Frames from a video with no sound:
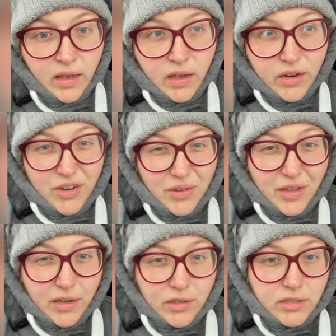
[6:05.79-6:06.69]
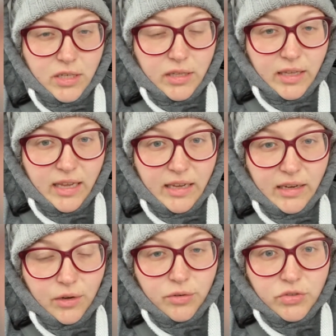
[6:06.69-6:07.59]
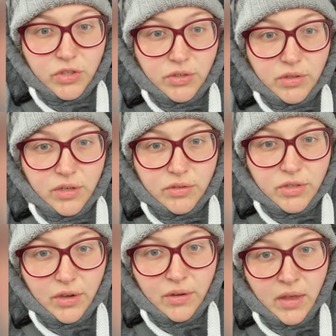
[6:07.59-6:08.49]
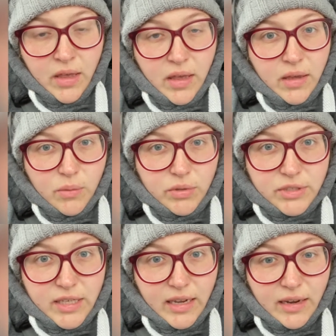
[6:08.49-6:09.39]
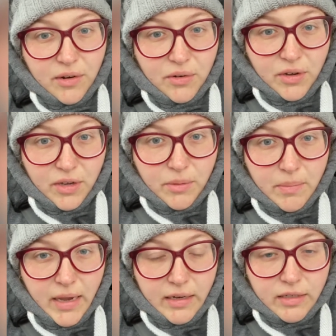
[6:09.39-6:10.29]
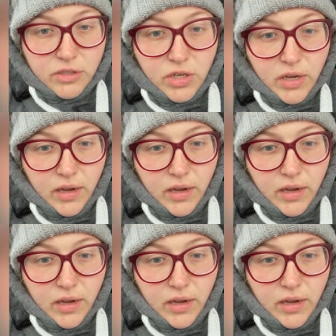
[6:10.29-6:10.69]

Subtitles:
I know they're going to turn the heating off soon though, so we'll see how long I can manage.